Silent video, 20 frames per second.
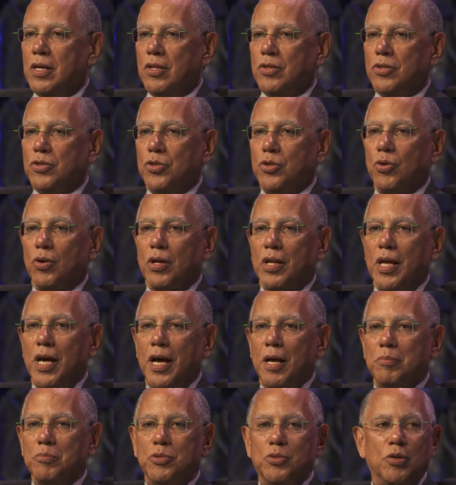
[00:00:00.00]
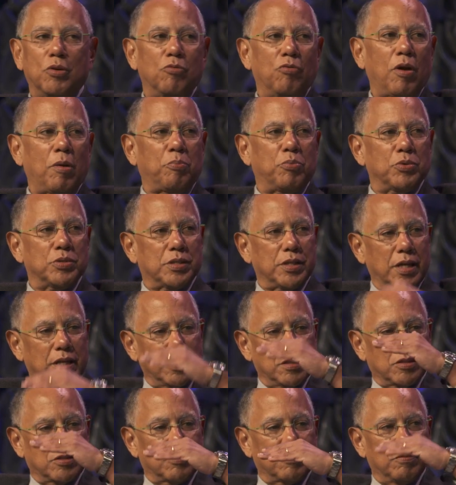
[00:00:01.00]
The New York Times sort of
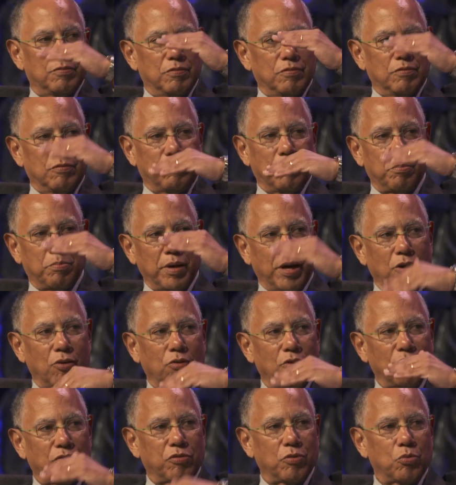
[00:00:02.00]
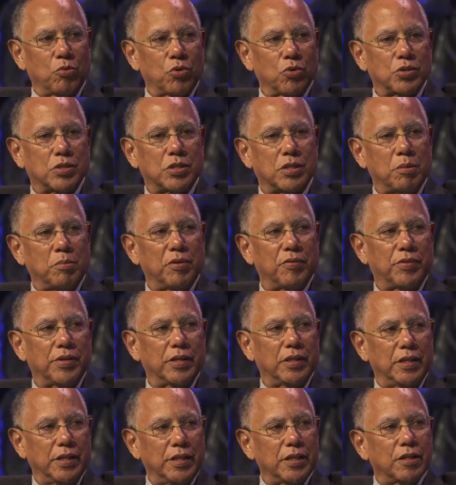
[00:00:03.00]
represents, for better or for worse, some of the
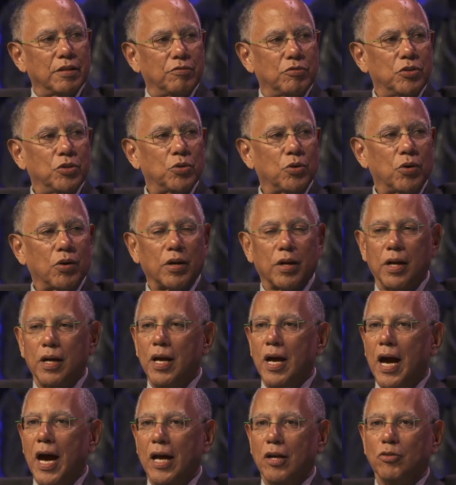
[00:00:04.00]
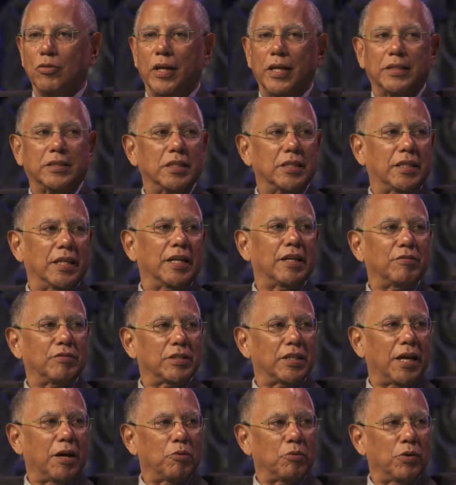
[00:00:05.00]
elite of New York. I don't like to think of
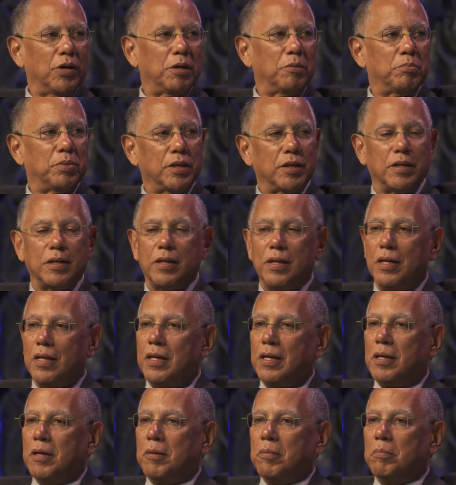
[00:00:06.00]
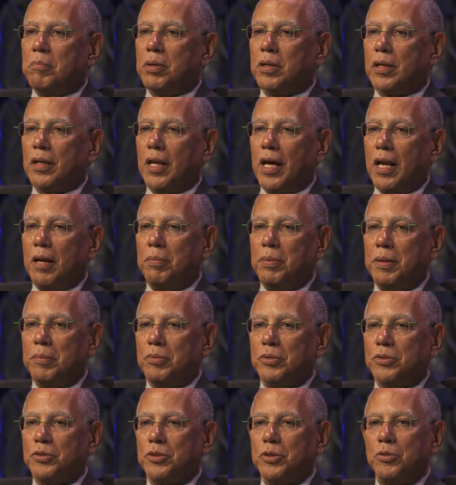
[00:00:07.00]
it that way, but, but a lot of
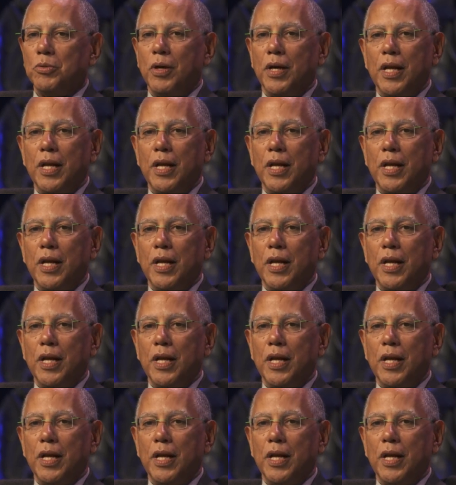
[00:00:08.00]
people do.